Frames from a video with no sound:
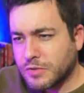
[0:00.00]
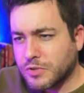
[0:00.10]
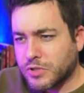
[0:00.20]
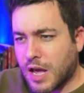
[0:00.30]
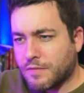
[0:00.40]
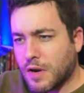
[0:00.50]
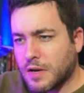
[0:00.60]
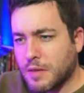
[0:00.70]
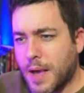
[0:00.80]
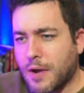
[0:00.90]
It was kind of on
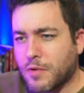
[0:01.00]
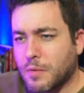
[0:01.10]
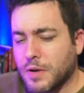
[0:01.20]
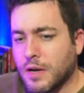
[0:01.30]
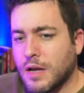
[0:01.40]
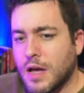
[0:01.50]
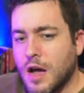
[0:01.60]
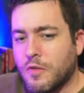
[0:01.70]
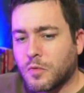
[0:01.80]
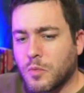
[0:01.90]
in the background, but
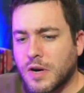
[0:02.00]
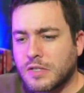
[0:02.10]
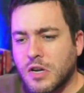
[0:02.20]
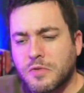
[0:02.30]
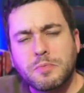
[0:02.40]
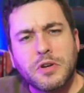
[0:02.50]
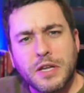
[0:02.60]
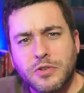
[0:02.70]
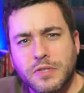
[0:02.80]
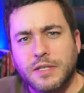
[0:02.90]
from what I saw, it was pretty
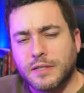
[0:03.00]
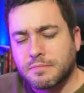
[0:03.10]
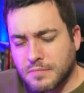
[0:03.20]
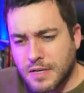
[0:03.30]
interesting.